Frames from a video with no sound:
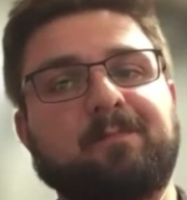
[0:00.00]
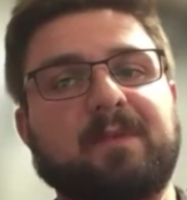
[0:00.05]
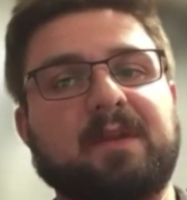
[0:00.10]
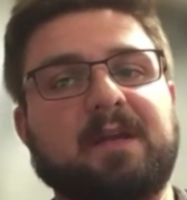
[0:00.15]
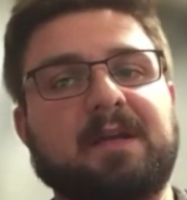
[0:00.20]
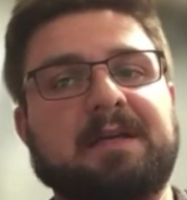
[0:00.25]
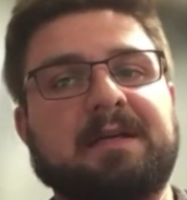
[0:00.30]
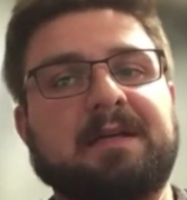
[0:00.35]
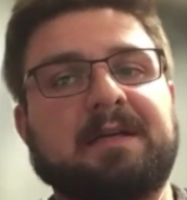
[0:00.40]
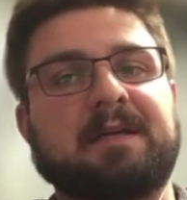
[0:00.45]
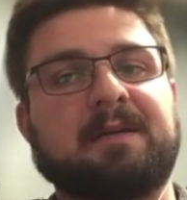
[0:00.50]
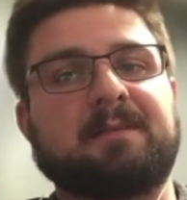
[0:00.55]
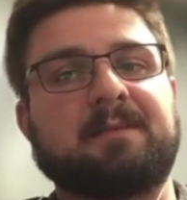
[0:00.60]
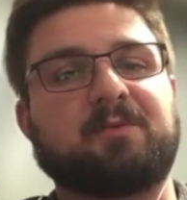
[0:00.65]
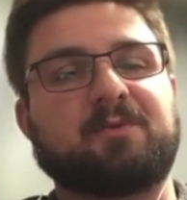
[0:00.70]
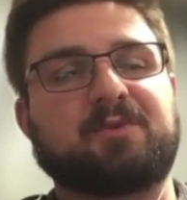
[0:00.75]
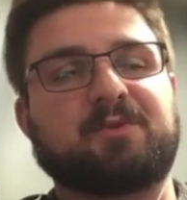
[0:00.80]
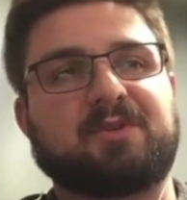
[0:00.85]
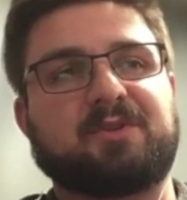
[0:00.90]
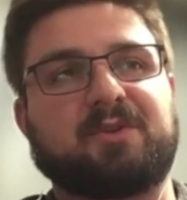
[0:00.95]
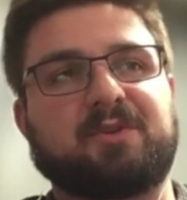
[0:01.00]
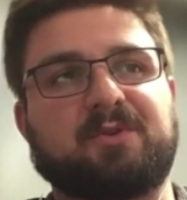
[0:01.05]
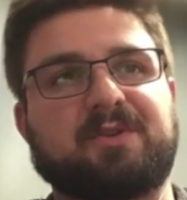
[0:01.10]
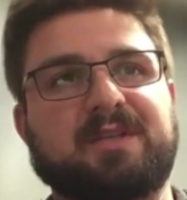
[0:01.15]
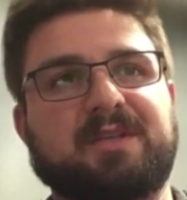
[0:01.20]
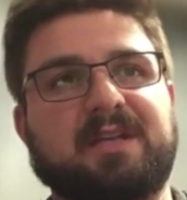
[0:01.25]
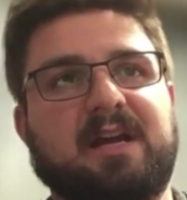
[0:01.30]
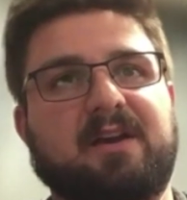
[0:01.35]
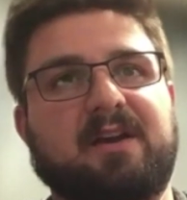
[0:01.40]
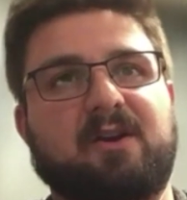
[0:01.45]
You'll
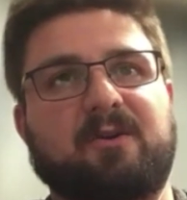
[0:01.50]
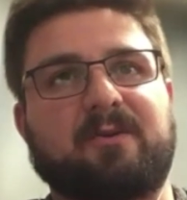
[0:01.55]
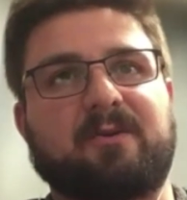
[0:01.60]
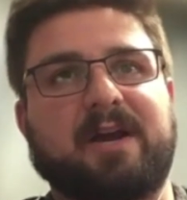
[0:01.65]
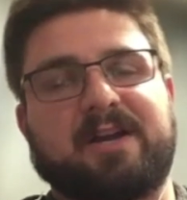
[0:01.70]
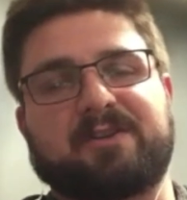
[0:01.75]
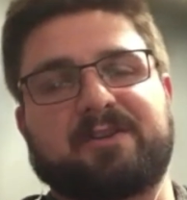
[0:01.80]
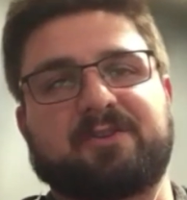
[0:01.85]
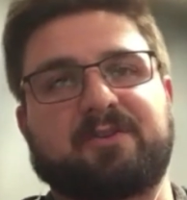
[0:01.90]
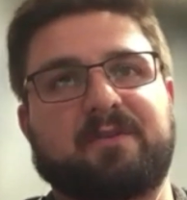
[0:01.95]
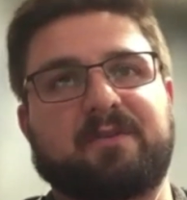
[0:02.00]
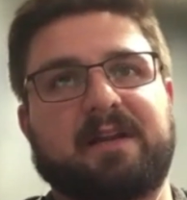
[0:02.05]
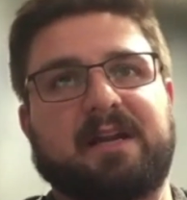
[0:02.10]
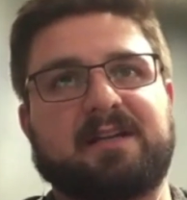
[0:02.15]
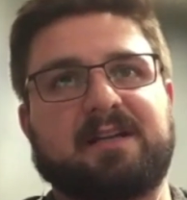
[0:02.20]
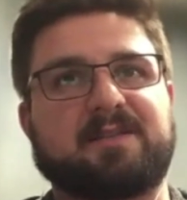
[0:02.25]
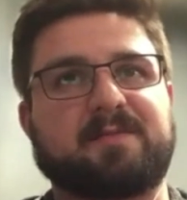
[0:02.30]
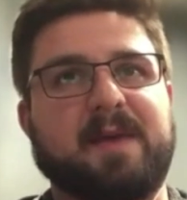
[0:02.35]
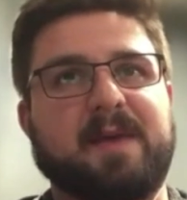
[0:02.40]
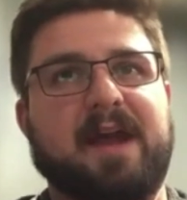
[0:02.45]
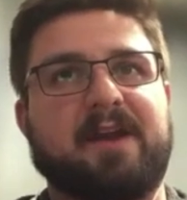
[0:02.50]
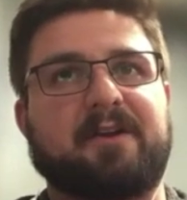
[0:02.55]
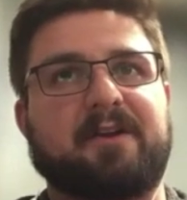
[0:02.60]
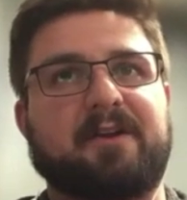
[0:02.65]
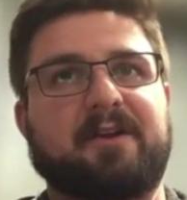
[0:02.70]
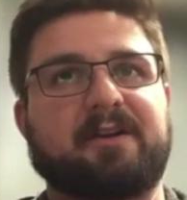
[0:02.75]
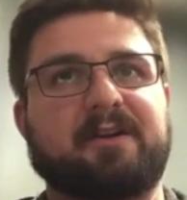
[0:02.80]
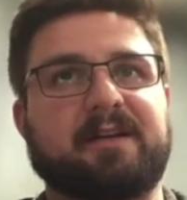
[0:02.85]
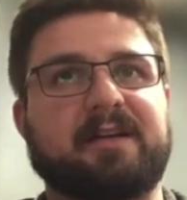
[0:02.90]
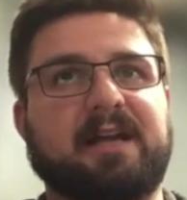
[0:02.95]
see on our roster, we got a
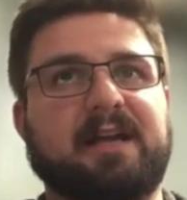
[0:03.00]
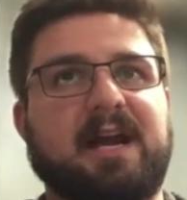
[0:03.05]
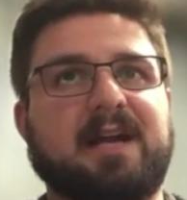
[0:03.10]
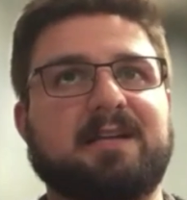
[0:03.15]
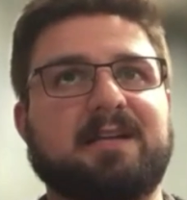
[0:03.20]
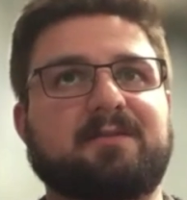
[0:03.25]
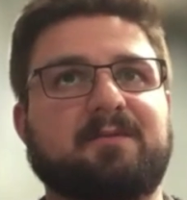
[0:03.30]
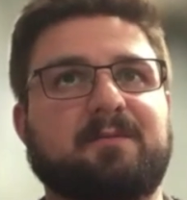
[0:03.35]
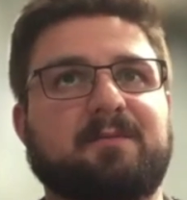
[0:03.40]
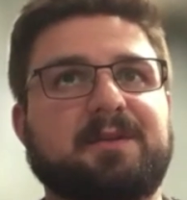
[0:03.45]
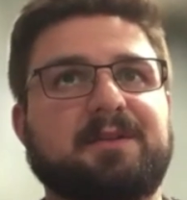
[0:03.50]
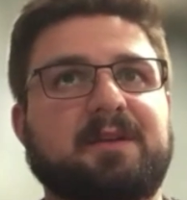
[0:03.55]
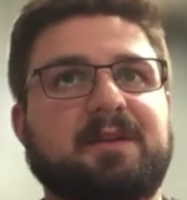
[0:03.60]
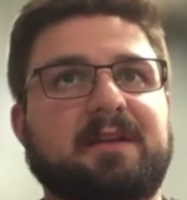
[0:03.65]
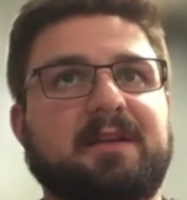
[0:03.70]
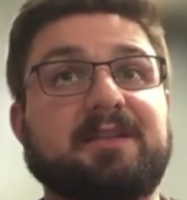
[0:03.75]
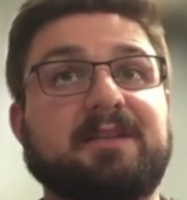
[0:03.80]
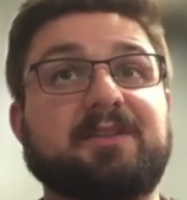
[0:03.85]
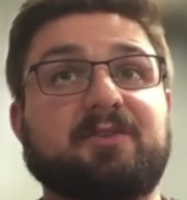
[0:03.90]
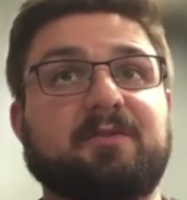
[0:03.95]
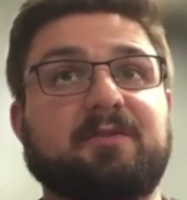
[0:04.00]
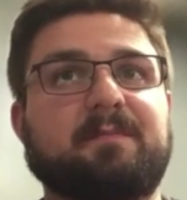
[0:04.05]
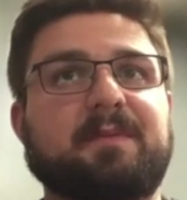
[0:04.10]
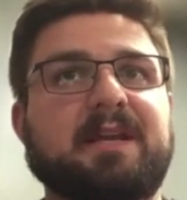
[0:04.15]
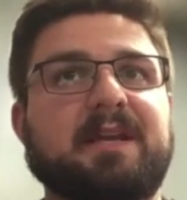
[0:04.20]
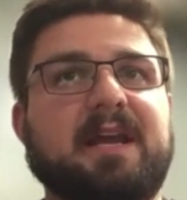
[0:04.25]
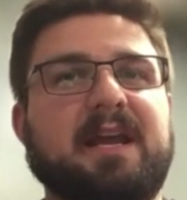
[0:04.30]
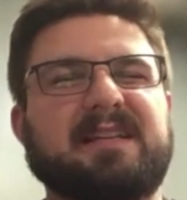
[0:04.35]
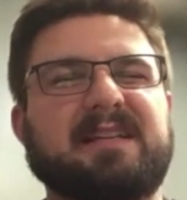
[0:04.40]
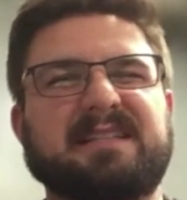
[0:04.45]
smattering of guys from the Eastern
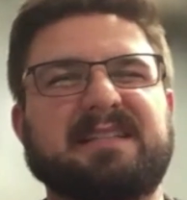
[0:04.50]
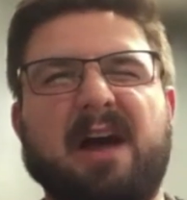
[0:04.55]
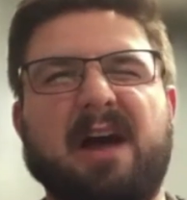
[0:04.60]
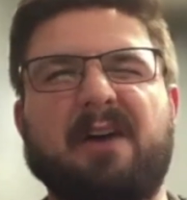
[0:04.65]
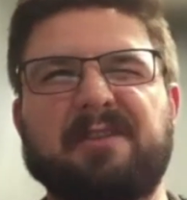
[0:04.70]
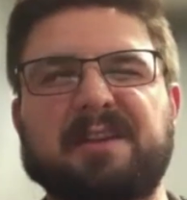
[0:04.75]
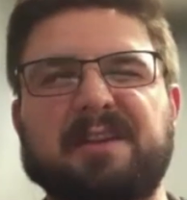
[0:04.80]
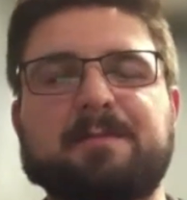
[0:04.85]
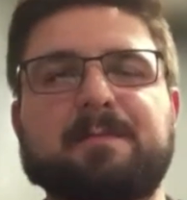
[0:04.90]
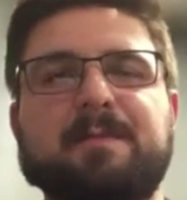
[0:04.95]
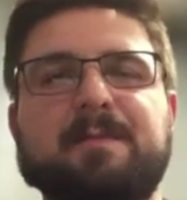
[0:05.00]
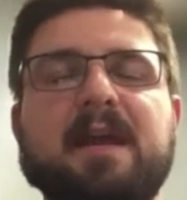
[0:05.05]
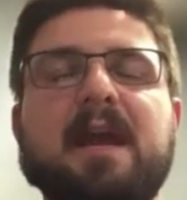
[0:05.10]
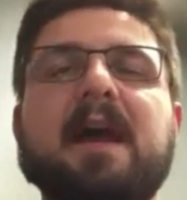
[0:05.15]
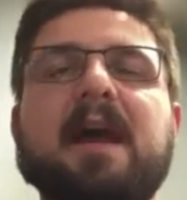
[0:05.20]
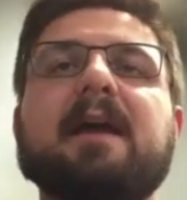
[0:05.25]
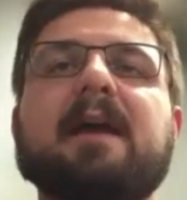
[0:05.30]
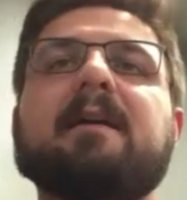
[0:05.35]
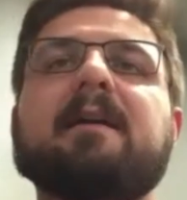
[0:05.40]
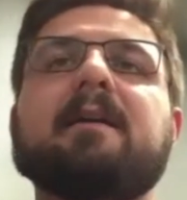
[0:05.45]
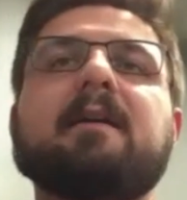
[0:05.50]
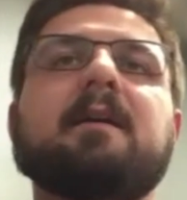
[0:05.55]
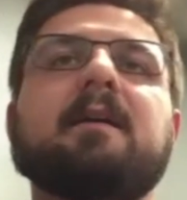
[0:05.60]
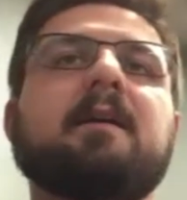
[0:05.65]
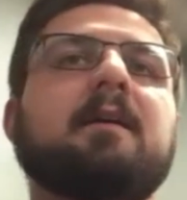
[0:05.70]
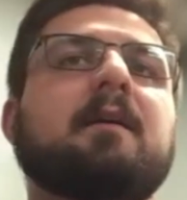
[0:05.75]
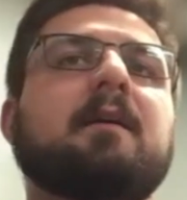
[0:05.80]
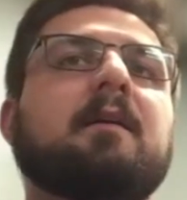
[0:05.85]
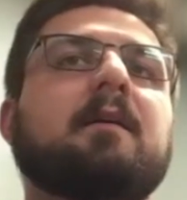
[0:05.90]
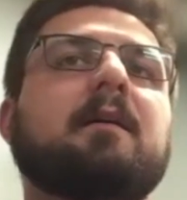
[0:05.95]
PA, Southeast
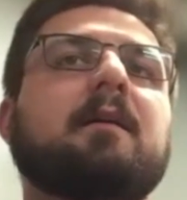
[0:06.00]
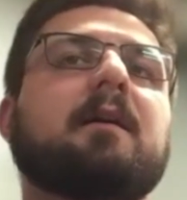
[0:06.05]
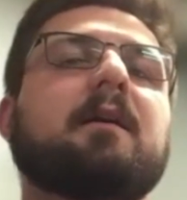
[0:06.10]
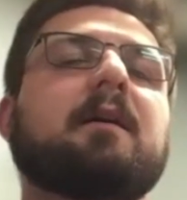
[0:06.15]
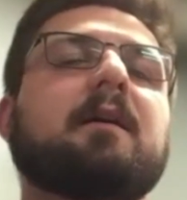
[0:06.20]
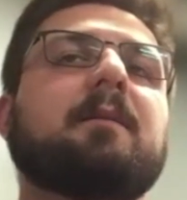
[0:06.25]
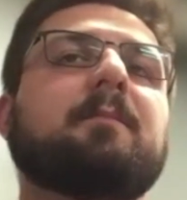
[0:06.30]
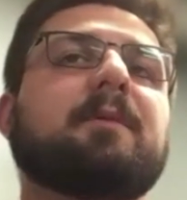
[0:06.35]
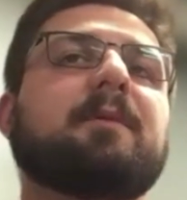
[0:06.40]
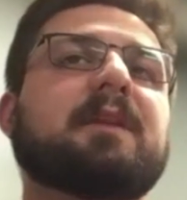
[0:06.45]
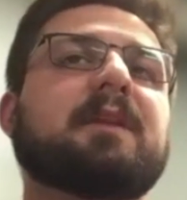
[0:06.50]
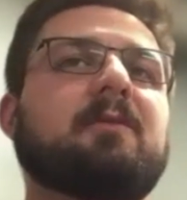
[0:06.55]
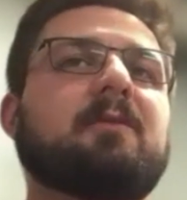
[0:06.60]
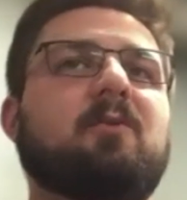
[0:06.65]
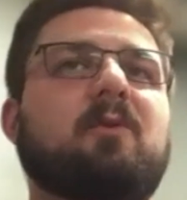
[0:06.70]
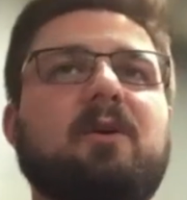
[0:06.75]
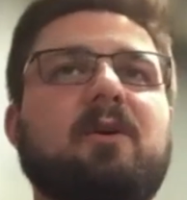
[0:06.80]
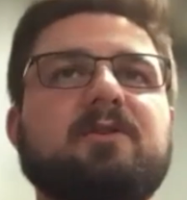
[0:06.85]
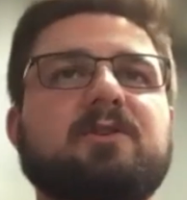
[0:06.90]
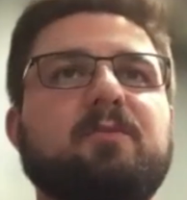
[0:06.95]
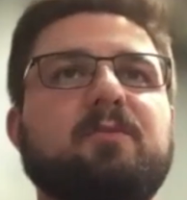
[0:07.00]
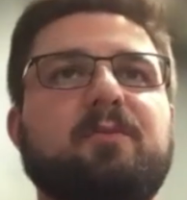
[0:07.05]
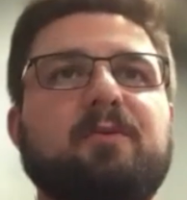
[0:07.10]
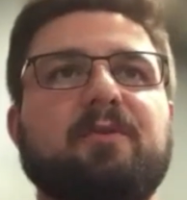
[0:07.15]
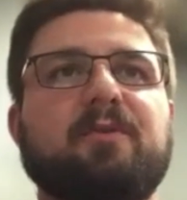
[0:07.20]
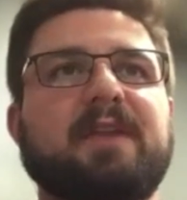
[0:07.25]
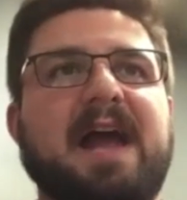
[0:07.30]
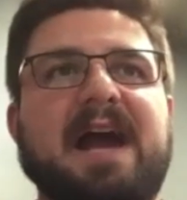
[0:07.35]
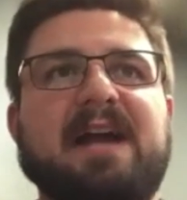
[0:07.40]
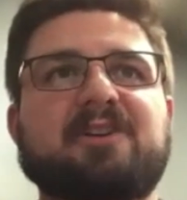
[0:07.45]
PA. But then we'll also pull
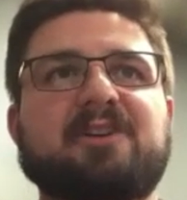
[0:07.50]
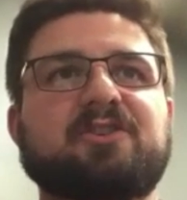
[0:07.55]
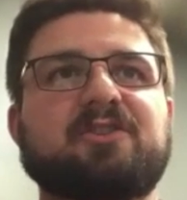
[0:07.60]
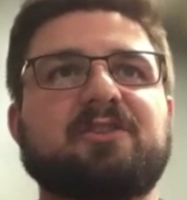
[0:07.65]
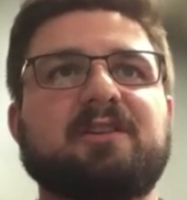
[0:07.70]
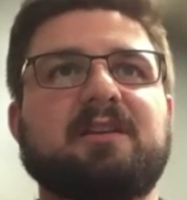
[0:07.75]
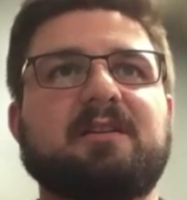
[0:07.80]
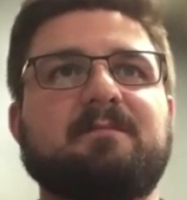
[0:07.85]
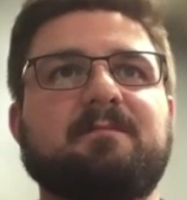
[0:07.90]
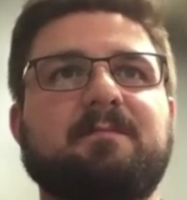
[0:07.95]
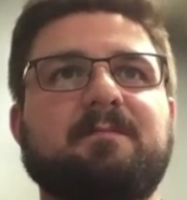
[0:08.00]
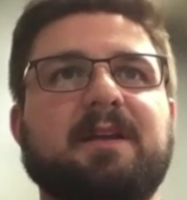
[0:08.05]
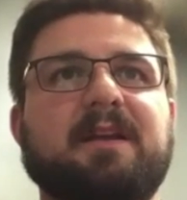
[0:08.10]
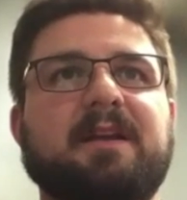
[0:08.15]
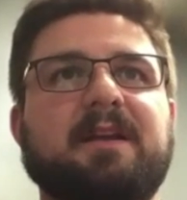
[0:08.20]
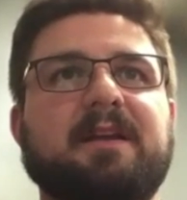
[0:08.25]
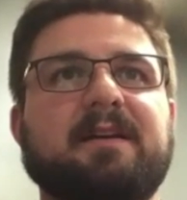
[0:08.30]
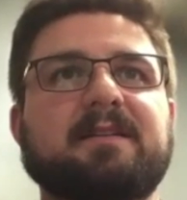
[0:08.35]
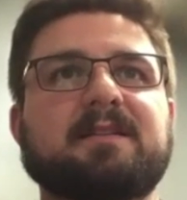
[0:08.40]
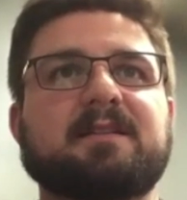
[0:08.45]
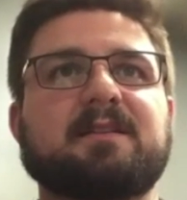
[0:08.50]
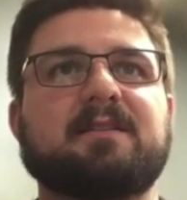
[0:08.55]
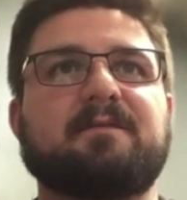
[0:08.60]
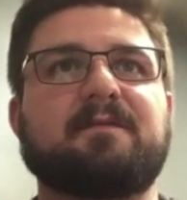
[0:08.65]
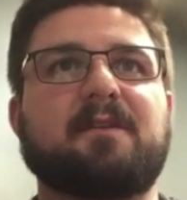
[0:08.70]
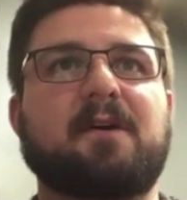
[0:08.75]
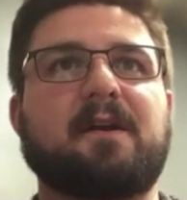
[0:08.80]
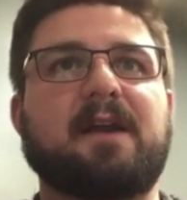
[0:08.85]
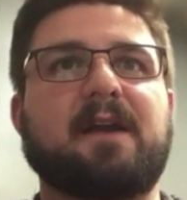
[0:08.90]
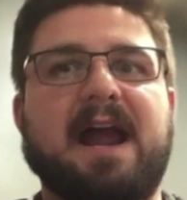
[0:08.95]
nationally because
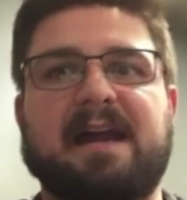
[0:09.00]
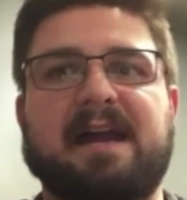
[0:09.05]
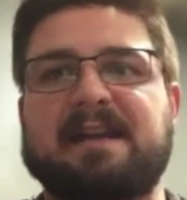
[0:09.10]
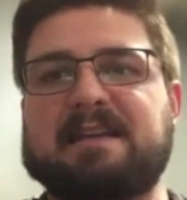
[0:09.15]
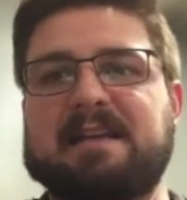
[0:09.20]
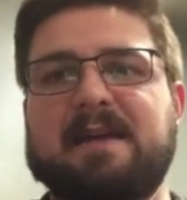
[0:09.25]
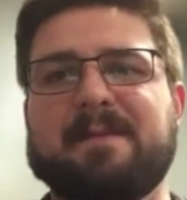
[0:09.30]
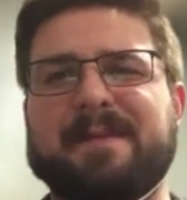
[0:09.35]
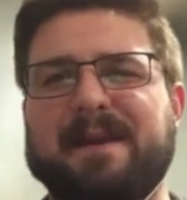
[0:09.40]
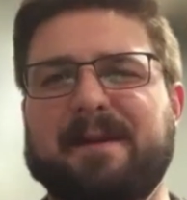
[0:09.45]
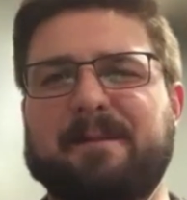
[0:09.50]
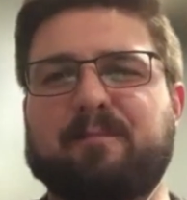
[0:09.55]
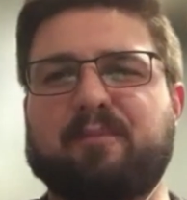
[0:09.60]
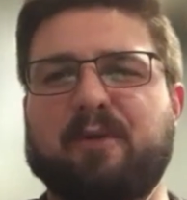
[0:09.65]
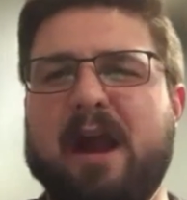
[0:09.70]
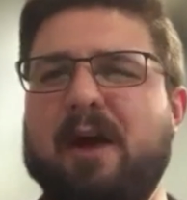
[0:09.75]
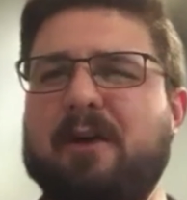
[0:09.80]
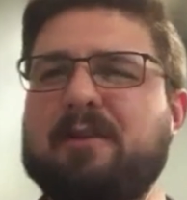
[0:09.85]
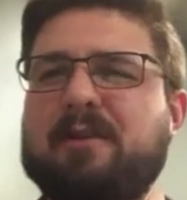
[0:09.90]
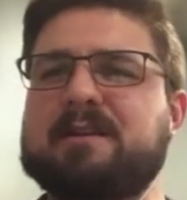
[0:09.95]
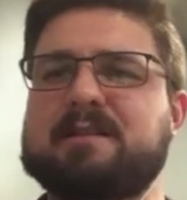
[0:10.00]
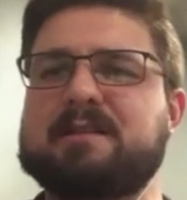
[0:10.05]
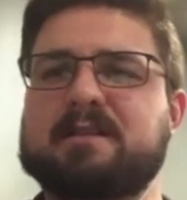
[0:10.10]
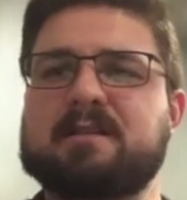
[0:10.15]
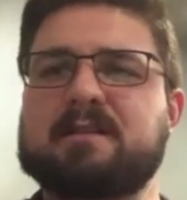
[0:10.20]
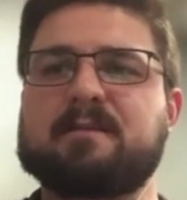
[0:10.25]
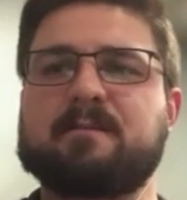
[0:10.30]
of our academic prowess.